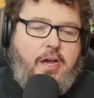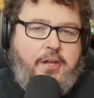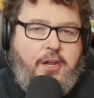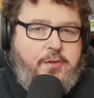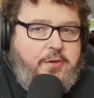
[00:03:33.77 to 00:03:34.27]

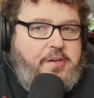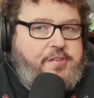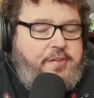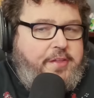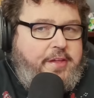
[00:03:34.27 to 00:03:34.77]
Another
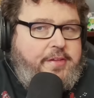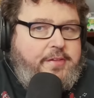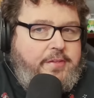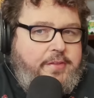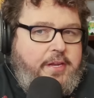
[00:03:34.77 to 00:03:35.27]
crazy
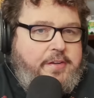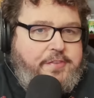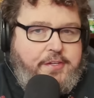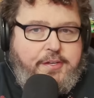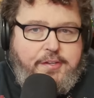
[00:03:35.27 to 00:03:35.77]
thing that I've
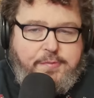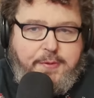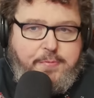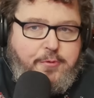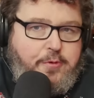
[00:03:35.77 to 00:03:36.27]
seen is
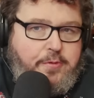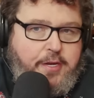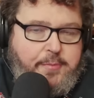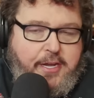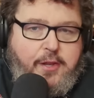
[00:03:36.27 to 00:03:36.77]
people
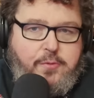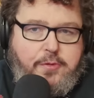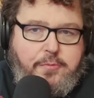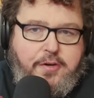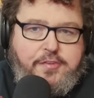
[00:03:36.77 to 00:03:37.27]
coming out of the
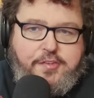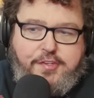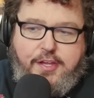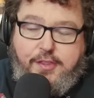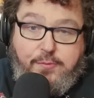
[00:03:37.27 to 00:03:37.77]
woodworks to
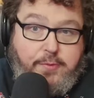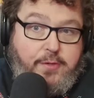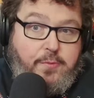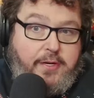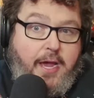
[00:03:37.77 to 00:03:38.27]
say that we
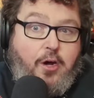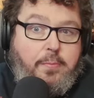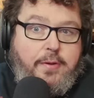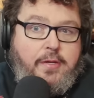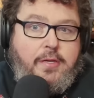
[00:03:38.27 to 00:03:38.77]
want to
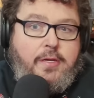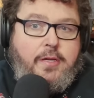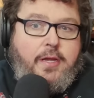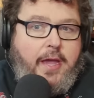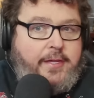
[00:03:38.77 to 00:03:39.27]
help.
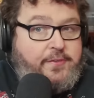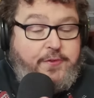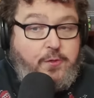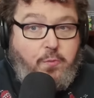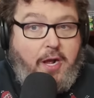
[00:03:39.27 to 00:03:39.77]
And if
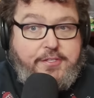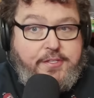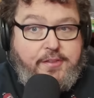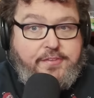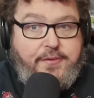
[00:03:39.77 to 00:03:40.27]
you're
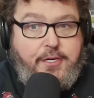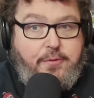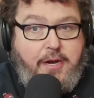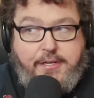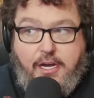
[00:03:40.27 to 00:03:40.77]
watching this video
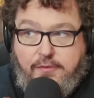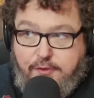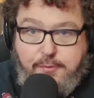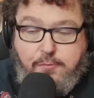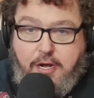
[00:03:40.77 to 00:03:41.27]
right now, if
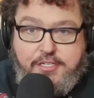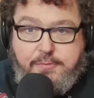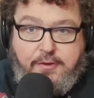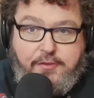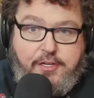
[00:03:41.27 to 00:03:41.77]
you've been watching
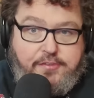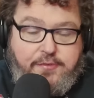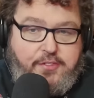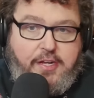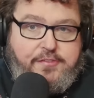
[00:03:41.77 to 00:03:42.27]
my videos
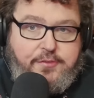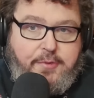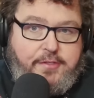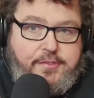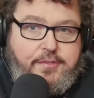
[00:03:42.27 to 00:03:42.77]
for the last few
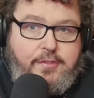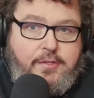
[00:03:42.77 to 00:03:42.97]
months,